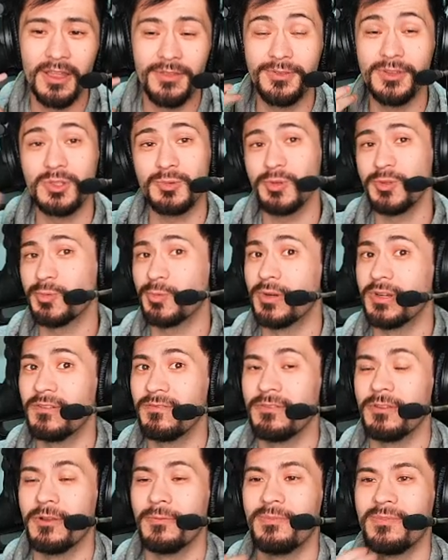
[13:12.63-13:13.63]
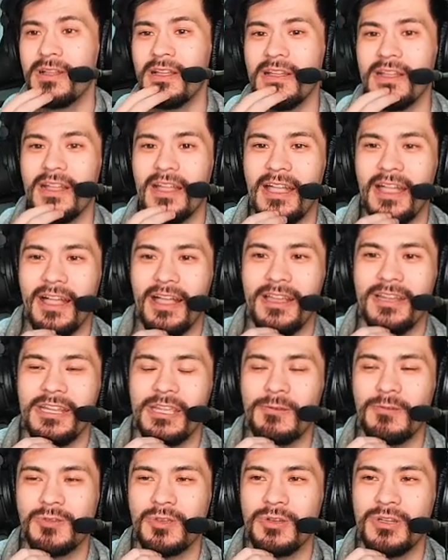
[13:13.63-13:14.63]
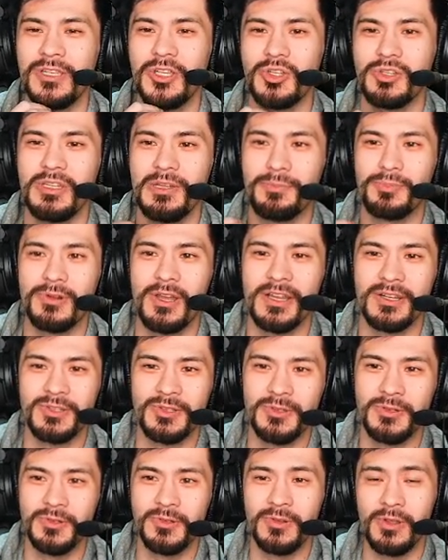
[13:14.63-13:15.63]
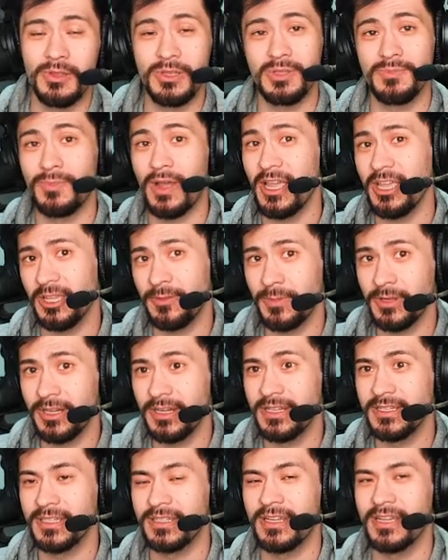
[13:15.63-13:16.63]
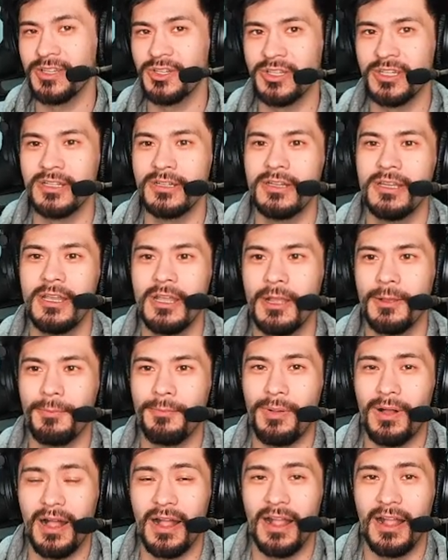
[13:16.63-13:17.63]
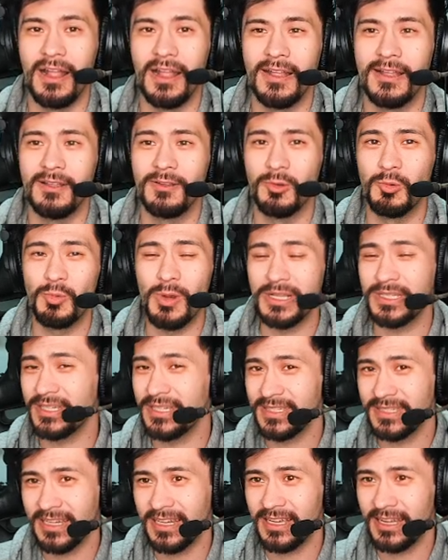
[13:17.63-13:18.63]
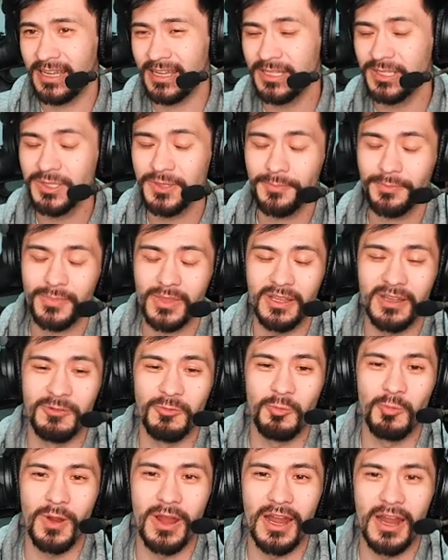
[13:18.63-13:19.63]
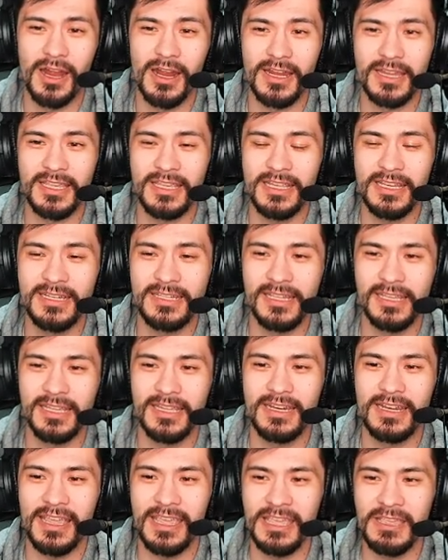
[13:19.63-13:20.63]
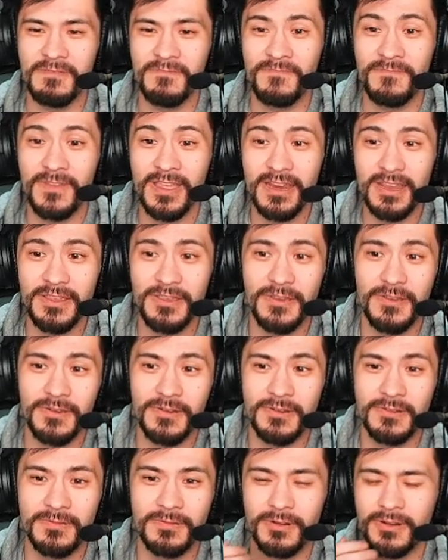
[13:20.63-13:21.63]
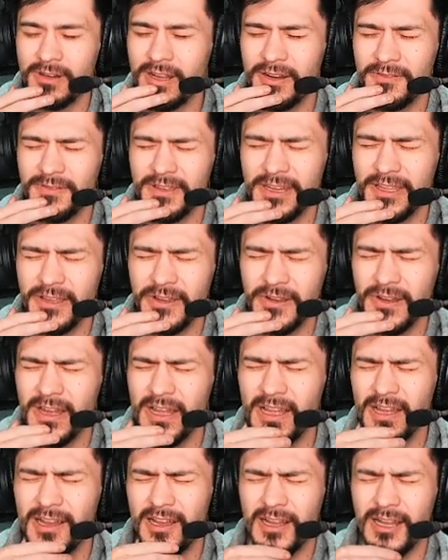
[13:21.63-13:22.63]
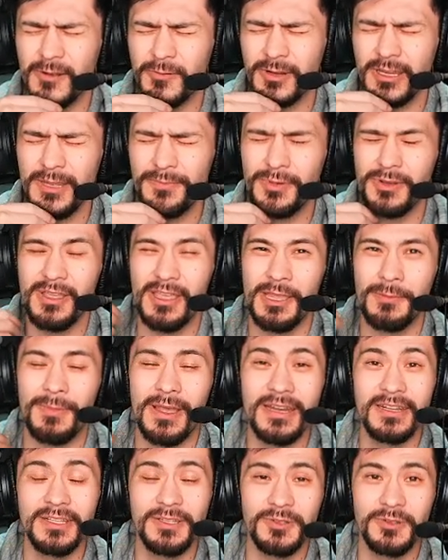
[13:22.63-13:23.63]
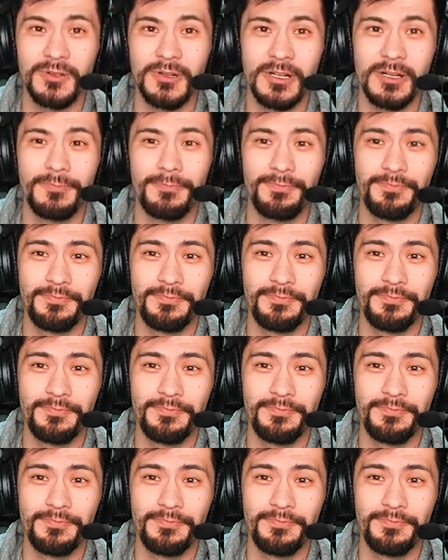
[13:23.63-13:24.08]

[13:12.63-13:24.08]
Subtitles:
This was one of them. And it was initially brought to at least my community's attention by Wesley St. Hines, where he did a video, or not a video, where he put in my Discord,